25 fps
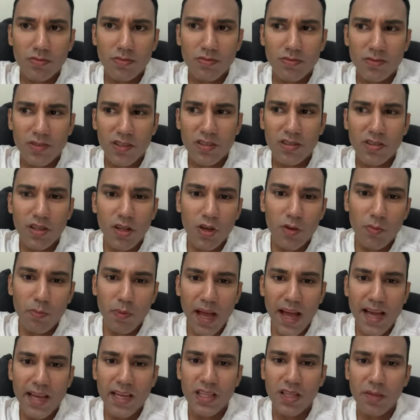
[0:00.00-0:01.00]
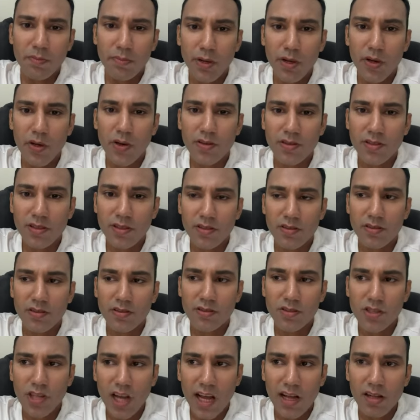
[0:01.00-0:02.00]
just look back at the person's
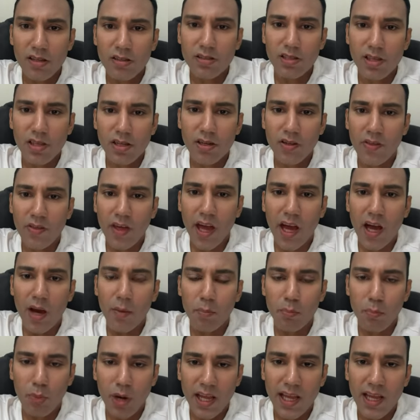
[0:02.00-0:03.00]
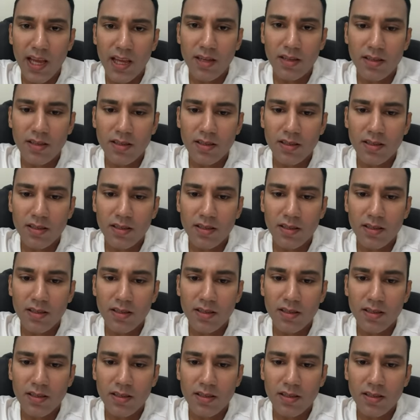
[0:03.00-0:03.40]
childhood, their upbringing.